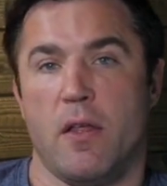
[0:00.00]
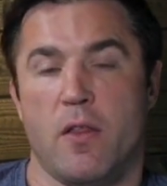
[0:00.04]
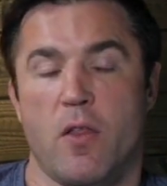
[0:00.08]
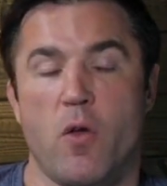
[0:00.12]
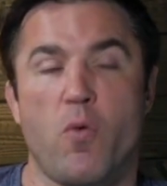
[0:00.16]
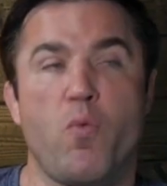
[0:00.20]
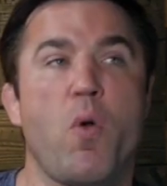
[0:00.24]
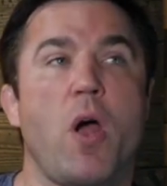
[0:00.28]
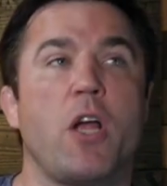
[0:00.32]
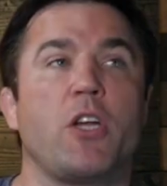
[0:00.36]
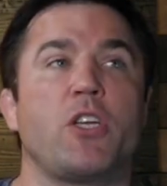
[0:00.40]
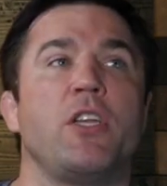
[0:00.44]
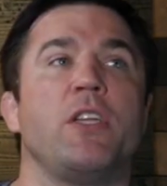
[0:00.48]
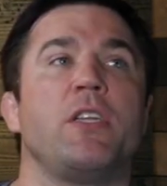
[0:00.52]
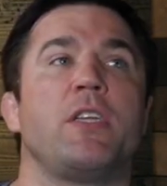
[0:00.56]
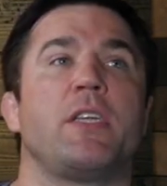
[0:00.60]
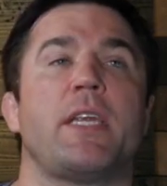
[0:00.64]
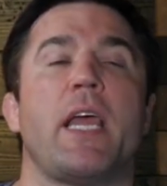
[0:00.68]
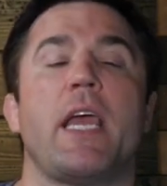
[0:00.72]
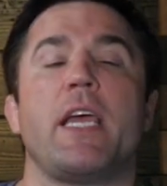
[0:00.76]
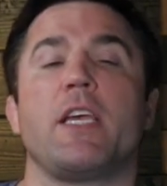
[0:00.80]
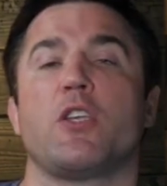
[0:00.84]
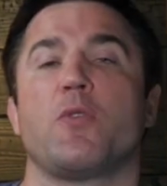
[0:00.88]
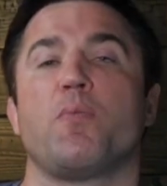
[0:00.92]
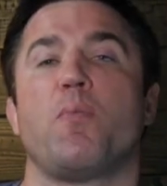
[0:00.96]
The Russians
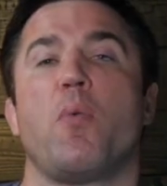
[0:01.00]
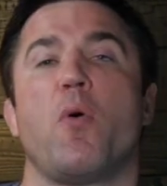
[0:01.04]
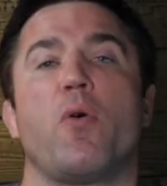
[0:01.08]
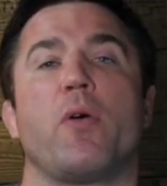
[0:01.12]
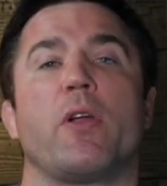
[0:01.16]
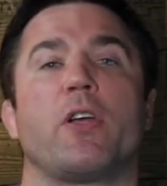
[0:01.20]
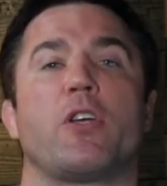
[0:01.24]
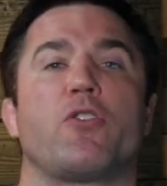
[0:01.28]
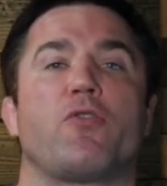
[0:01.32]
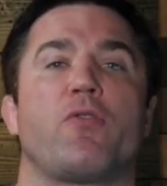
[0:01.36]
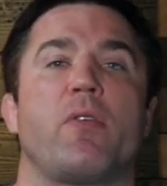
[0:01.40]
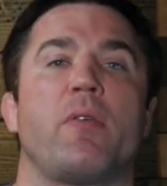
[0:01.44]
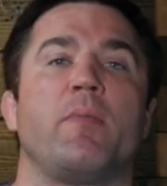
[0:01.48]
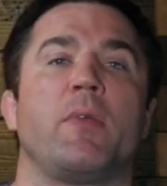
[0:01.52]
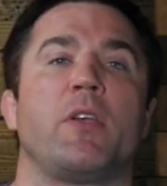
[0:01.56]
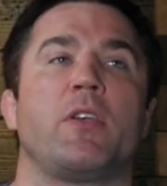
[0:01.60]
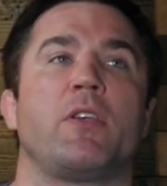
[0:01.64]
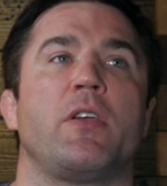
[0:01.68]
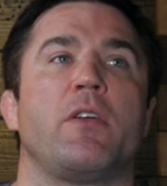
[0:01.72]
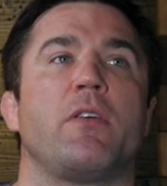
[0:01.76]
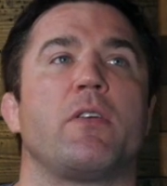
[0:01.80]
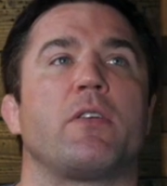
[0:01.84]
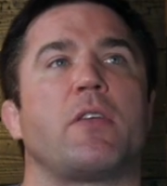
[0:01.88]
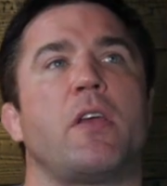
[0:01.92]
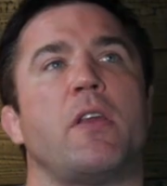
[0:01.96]
take sport extremely
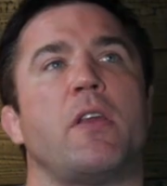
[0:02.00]
serious.